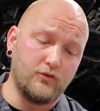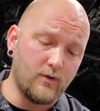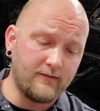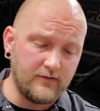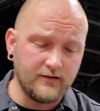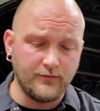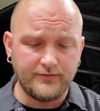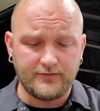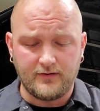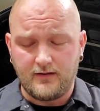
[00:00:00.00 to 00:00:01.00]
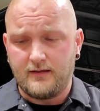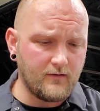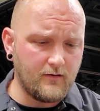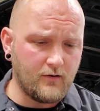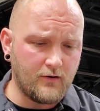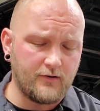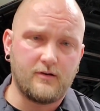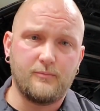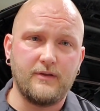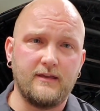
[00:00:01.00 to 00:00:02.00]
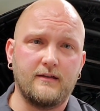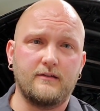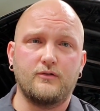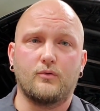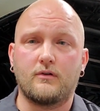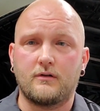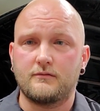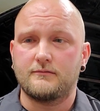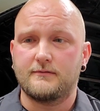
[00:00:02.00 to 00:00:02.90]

do on vehicles are going to be your